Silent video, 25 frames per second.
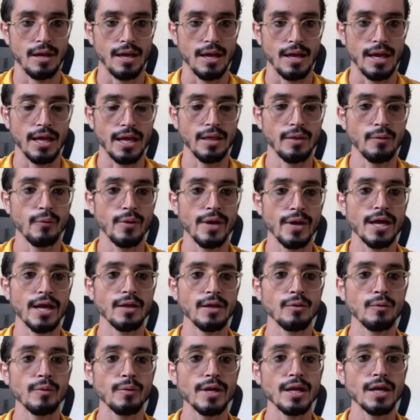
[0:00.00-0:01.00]
And
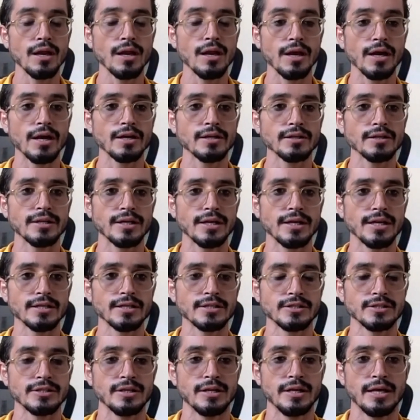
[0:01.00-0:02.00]
when we learn
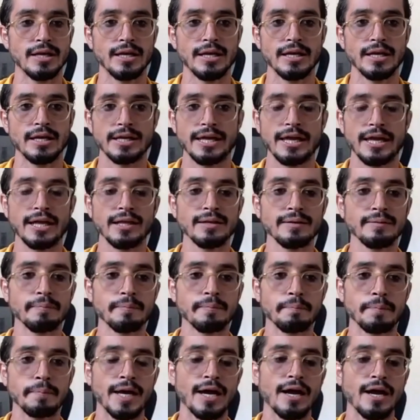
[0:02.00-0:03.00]
this,
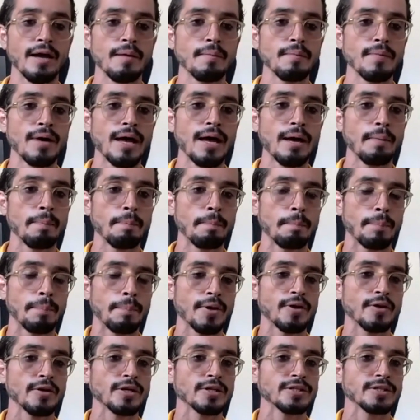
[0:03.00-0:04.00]
can come a
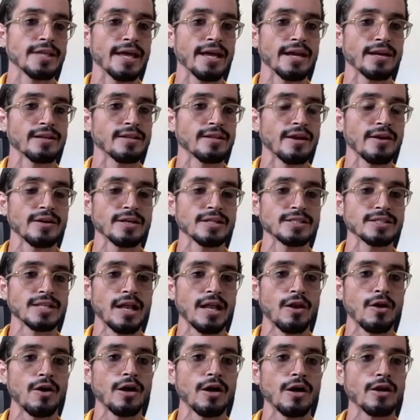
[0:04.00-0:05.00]
period that there is
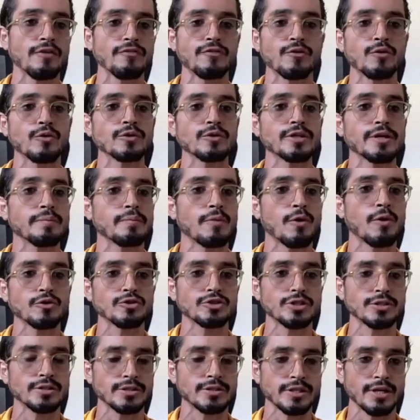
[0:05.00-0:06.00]
a lot of good
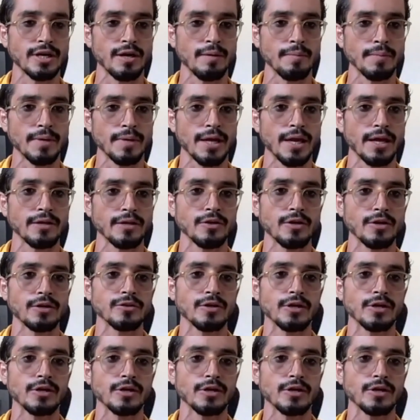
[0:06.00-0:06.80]
emotions coming and you're